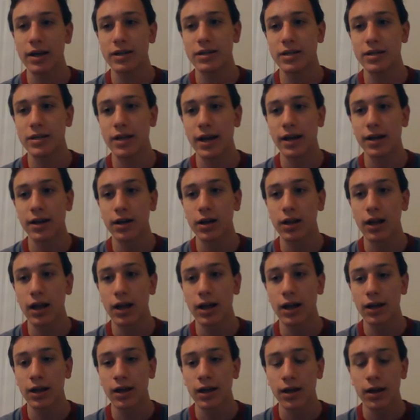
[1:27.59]
Yes, it's 8
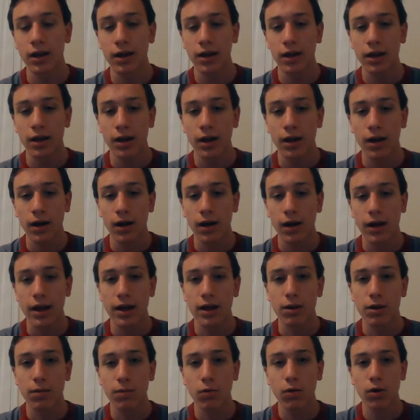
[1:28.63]
o'clock
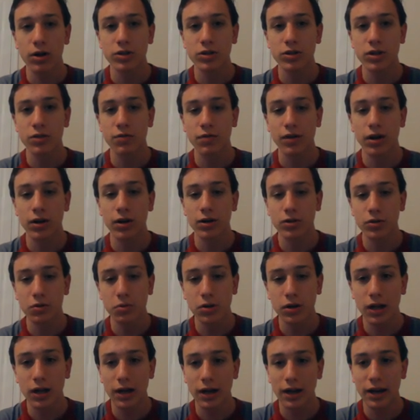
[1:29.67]
in the morning. So if we go to
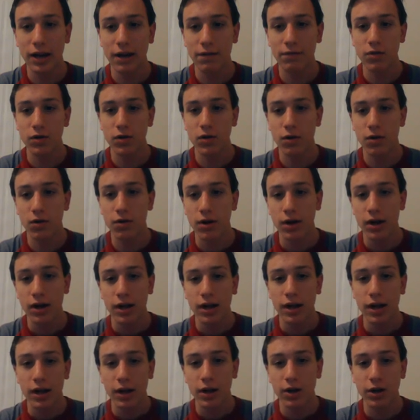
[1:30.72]
2 o'clock in the afternoon,
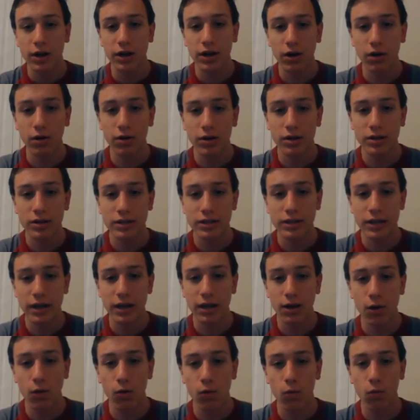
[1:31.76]
you can already
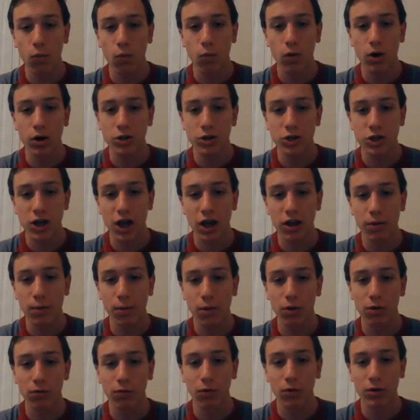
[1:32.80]
see one shot. The
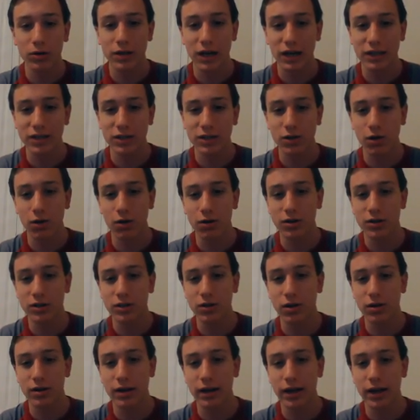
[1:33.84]
polar vortex has already
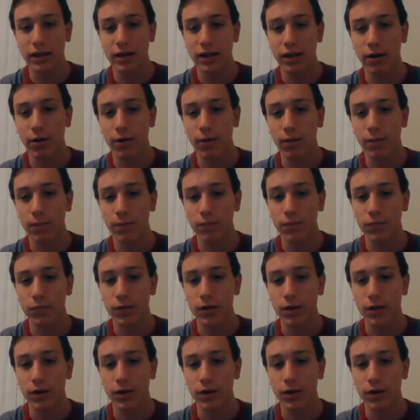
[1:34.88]
started to get there.